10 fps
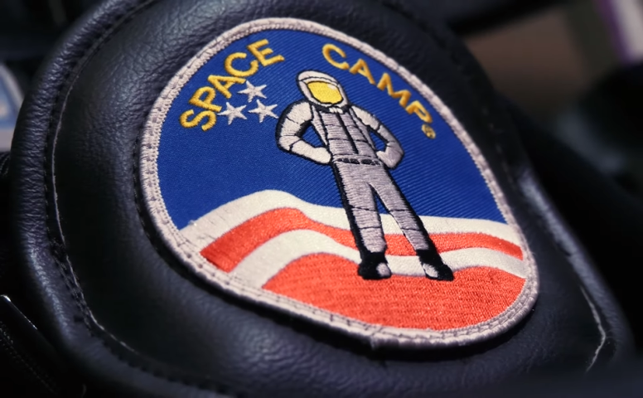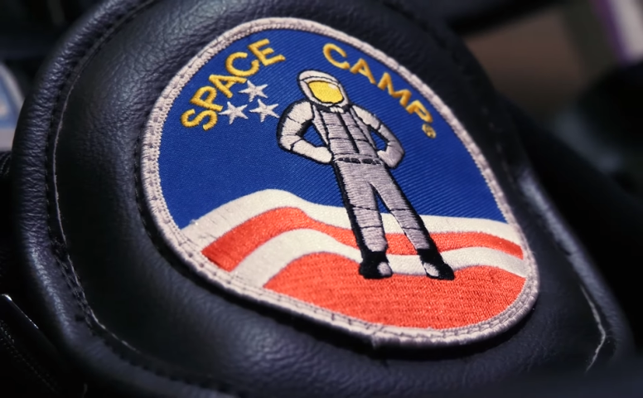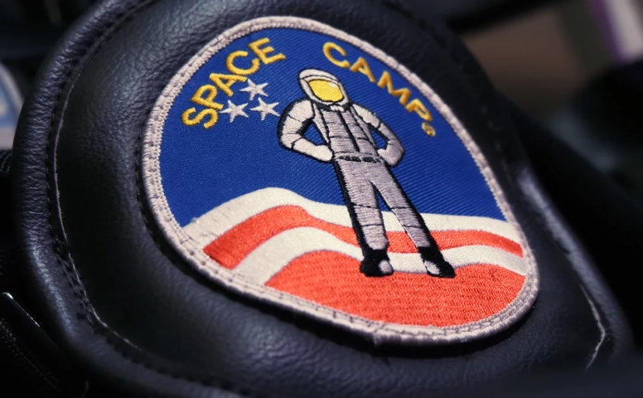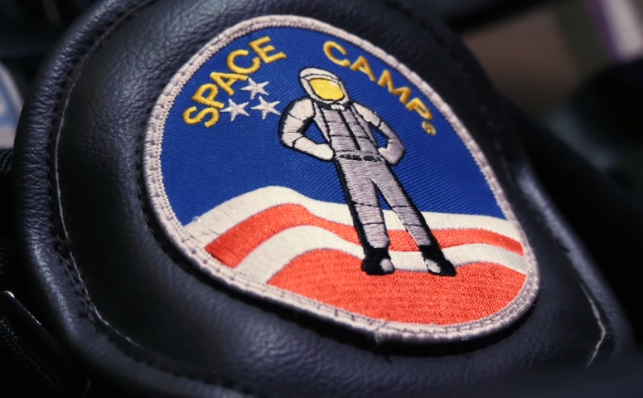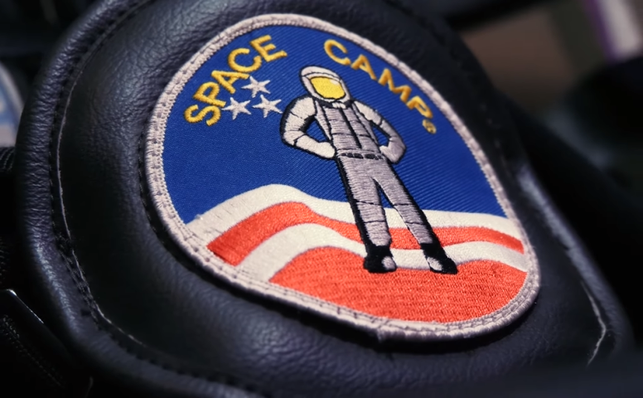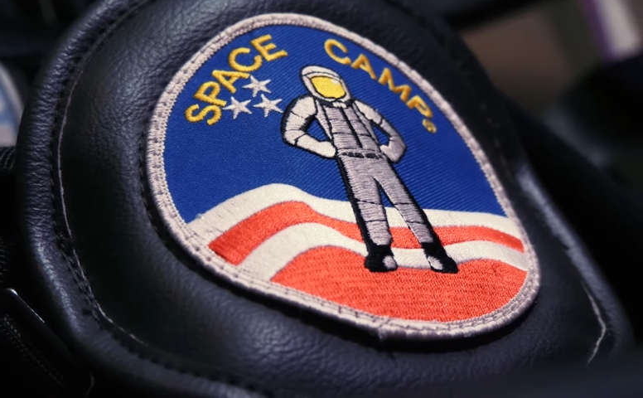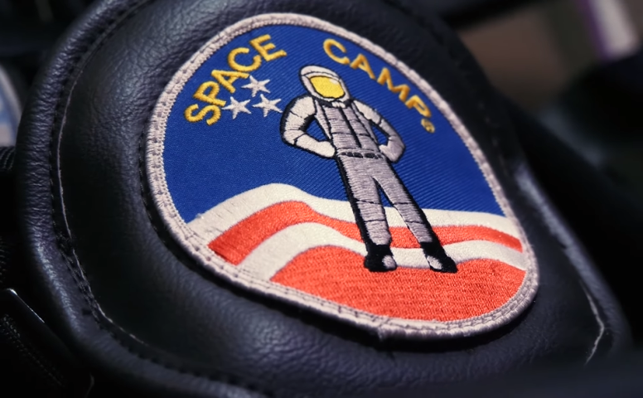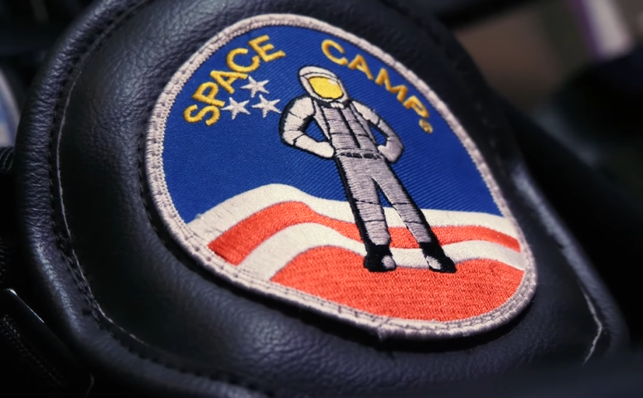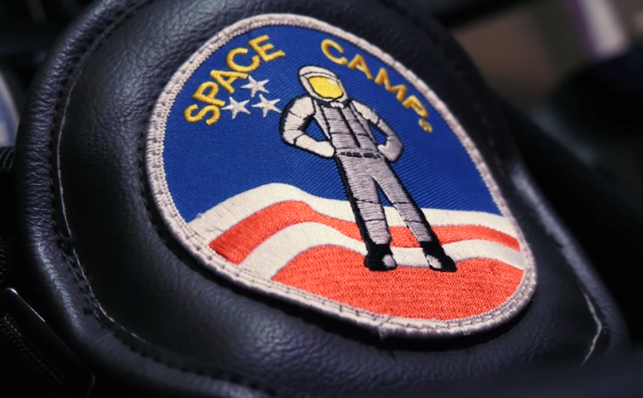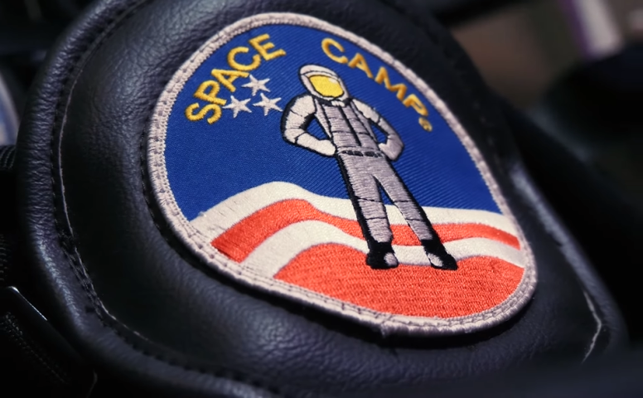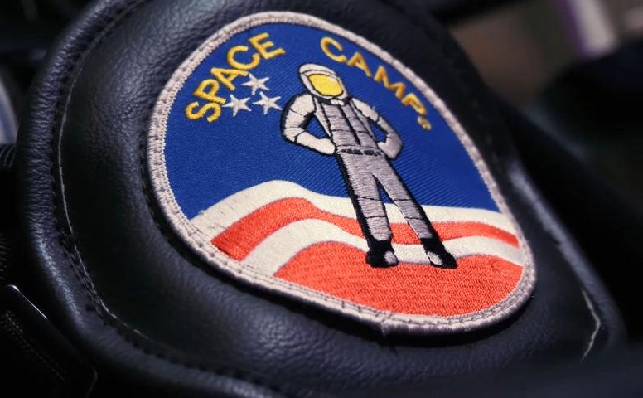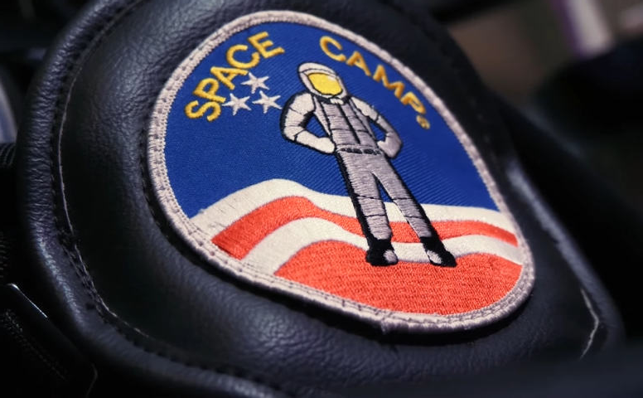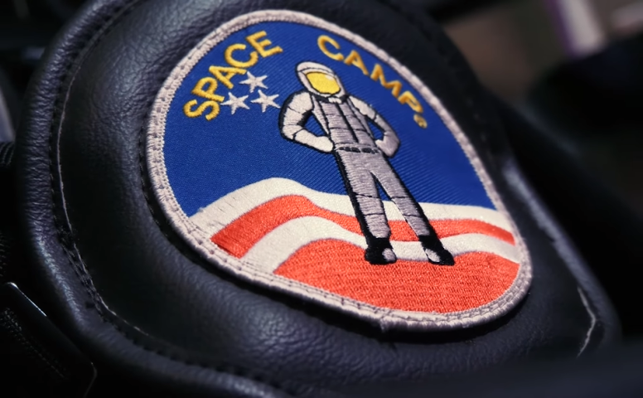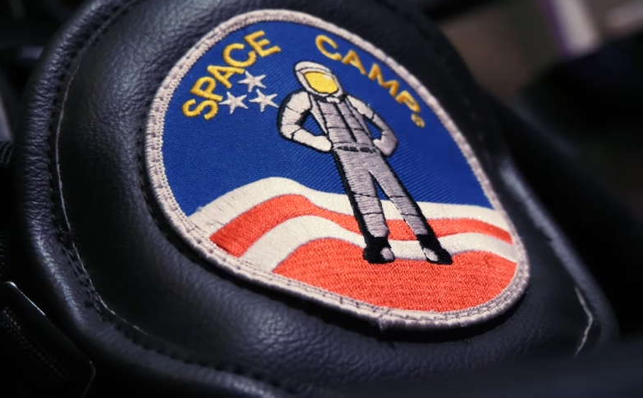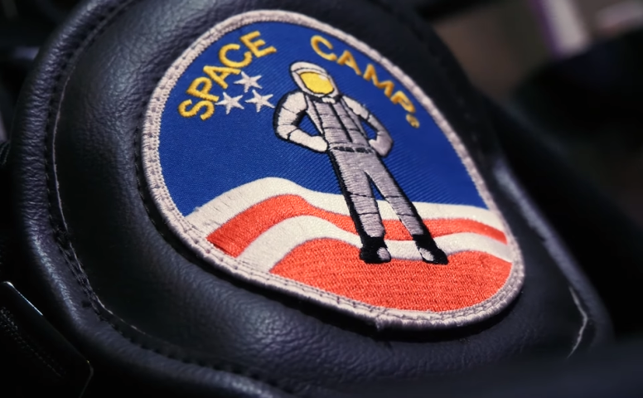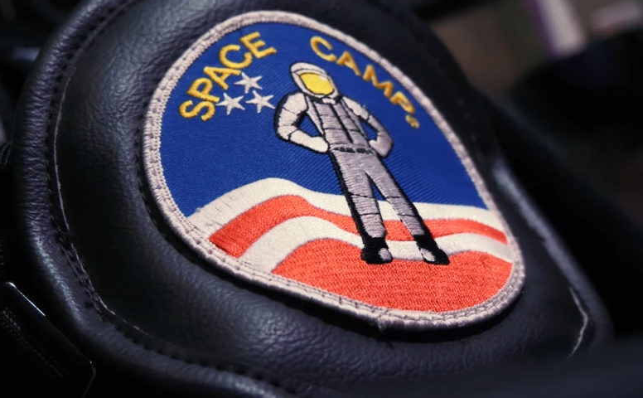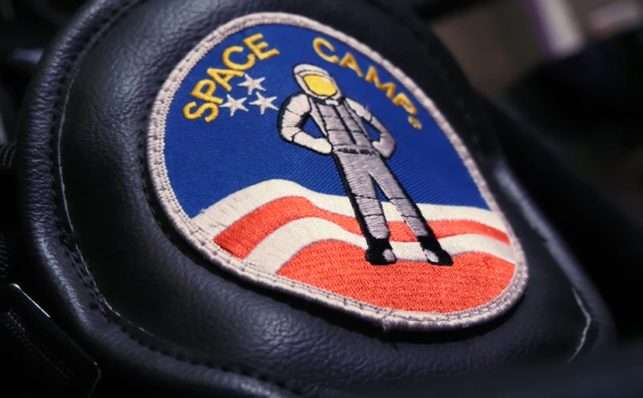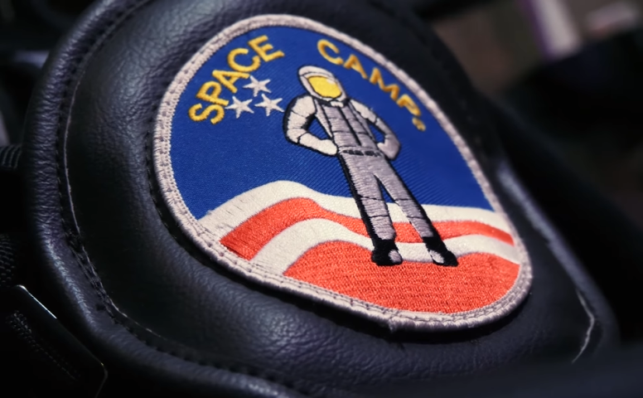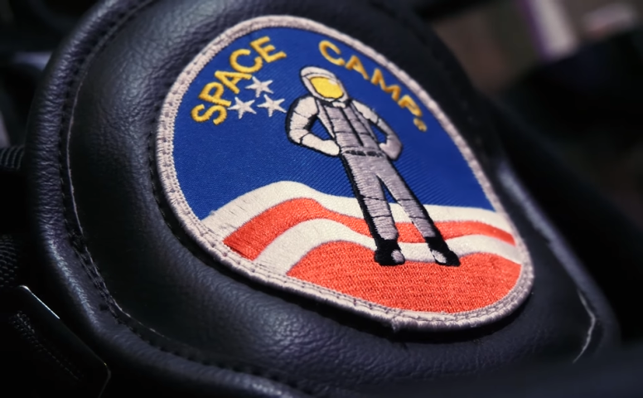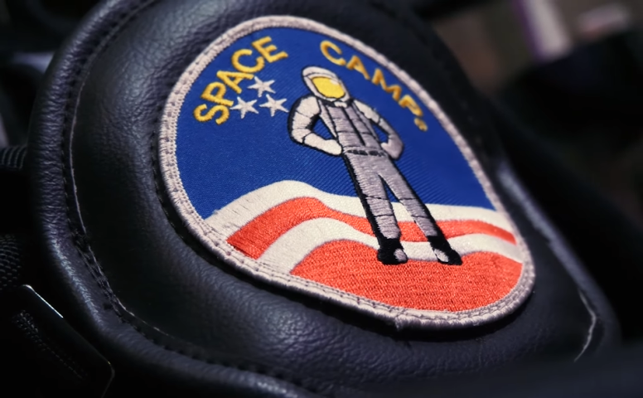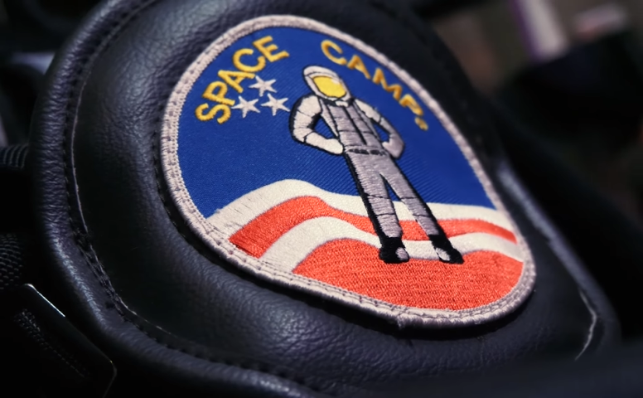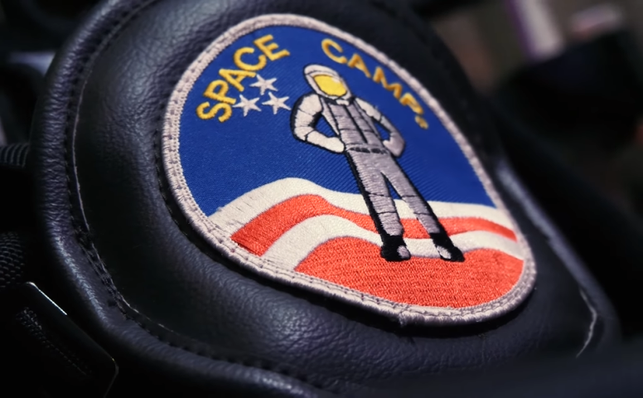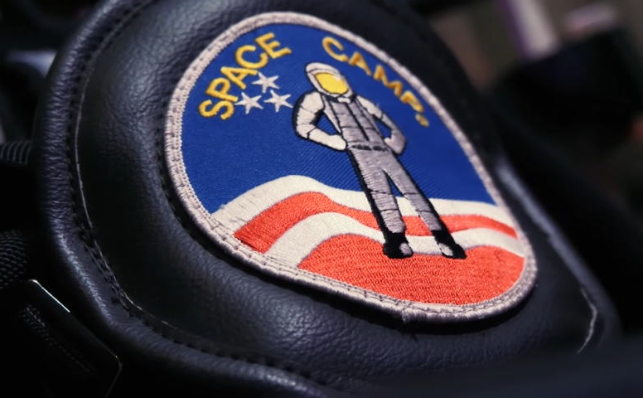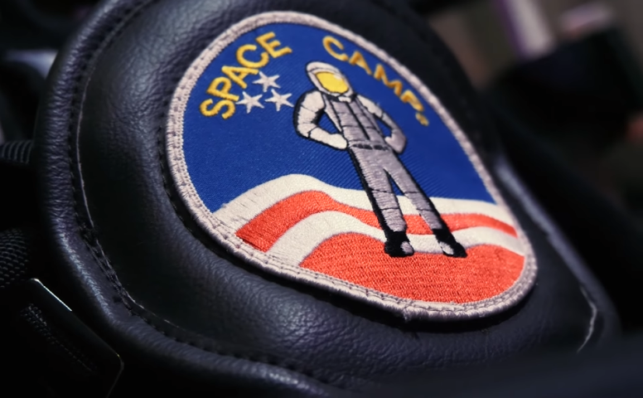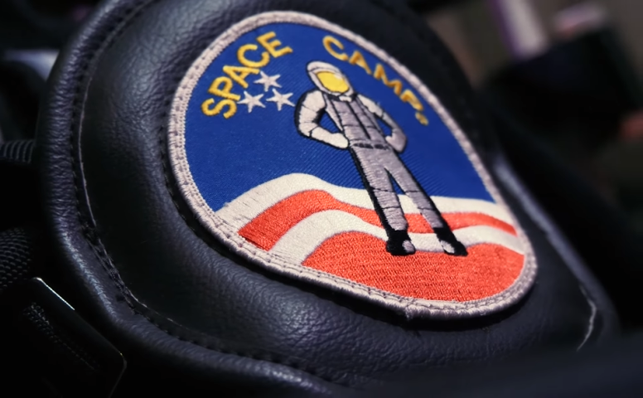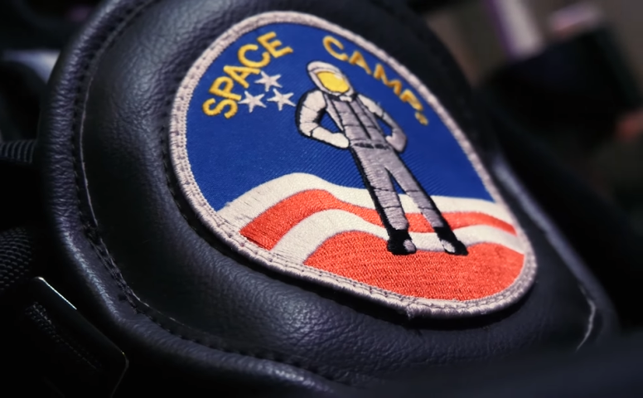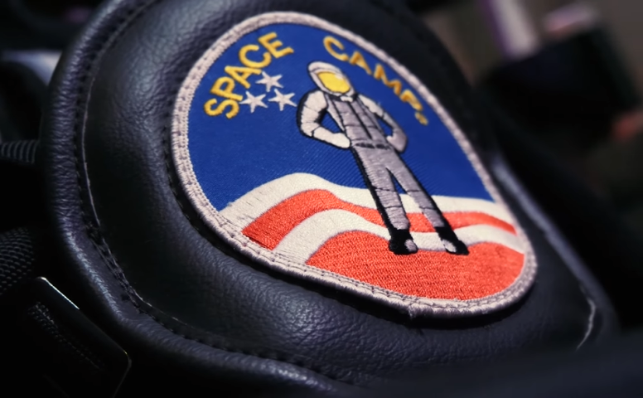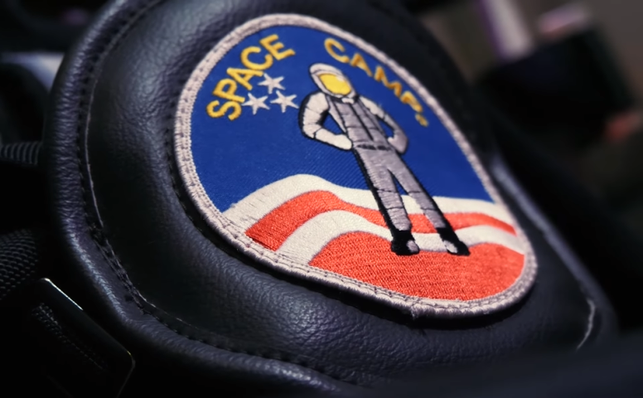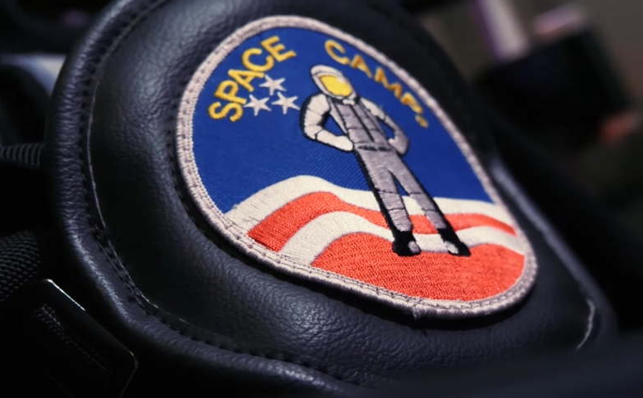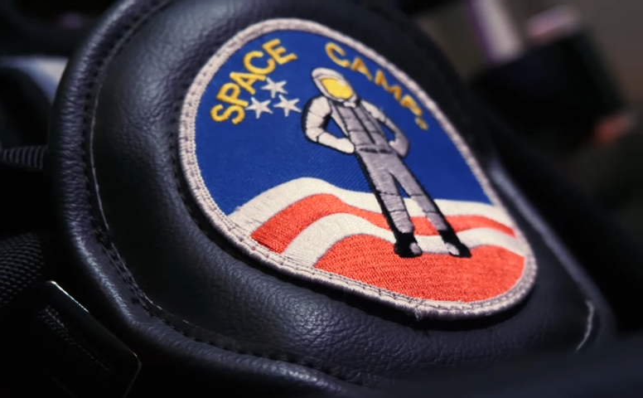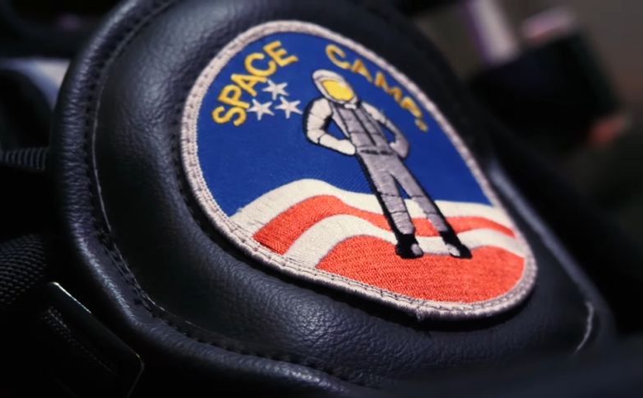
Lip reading: (no speaker visible)